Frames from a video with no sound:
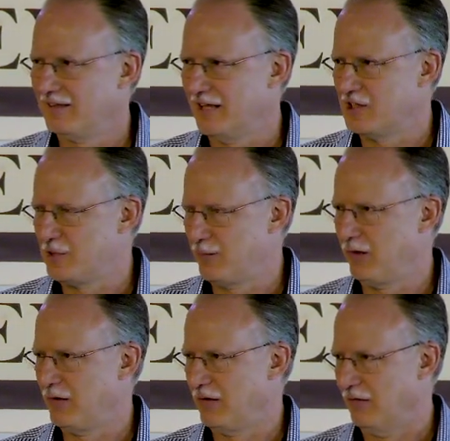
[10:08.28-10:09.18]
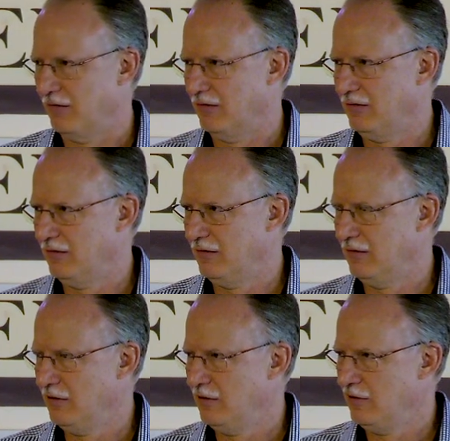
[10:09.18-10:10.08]
That's plural.
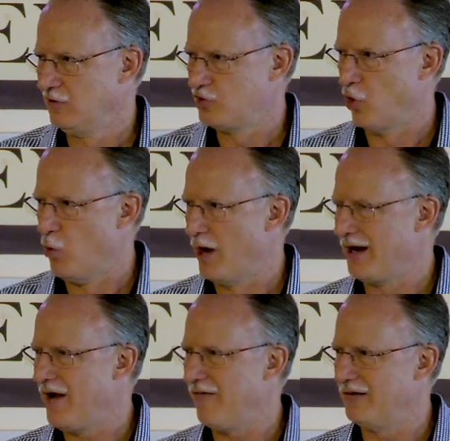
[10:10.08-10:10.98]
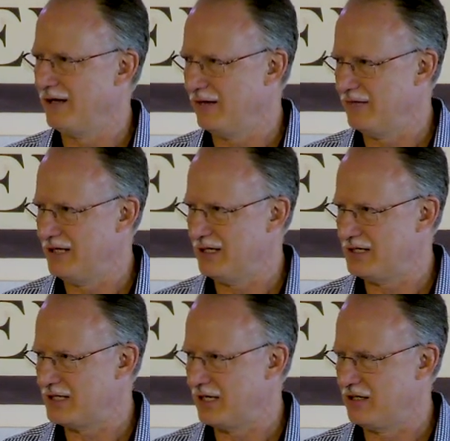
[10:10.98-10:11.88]
So, whatever there
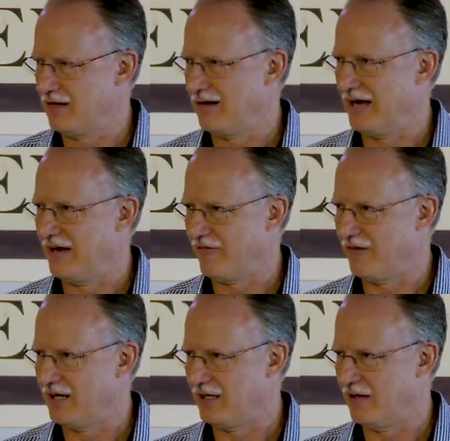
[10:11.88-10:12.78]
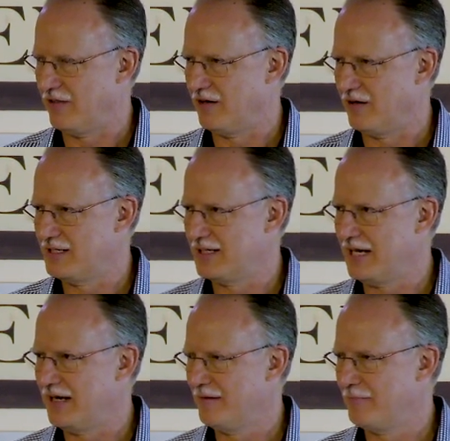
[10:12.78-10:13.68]
is in your life right now, there is
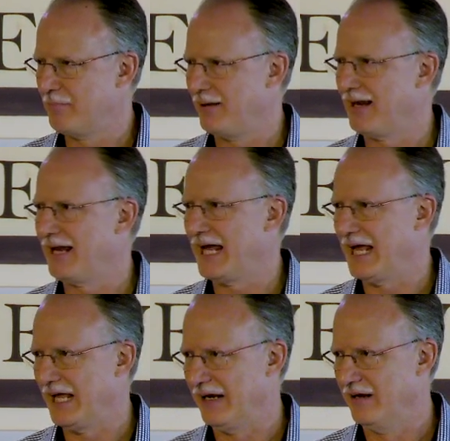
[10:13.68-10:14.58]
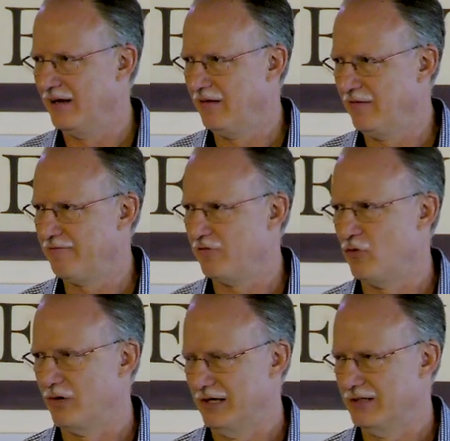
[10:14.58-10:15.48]
a plan
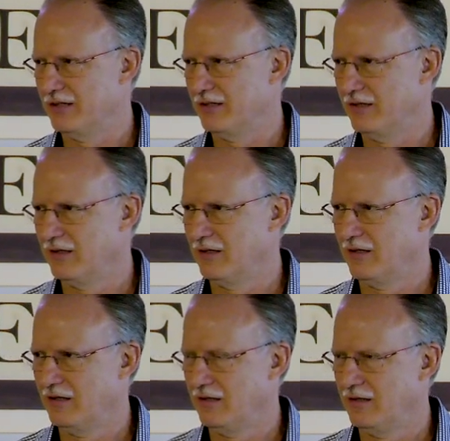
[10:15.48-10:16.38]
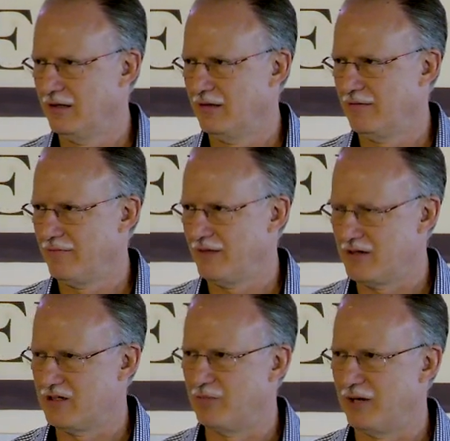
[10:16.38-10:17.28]
for it.
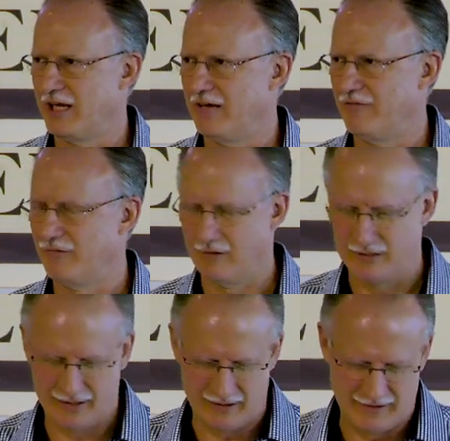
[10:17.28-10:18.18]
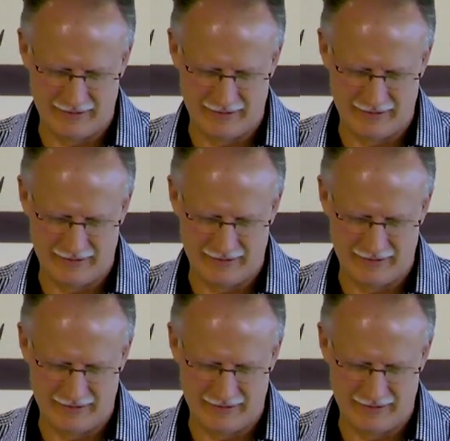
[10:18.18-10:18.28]
There's a plan for it.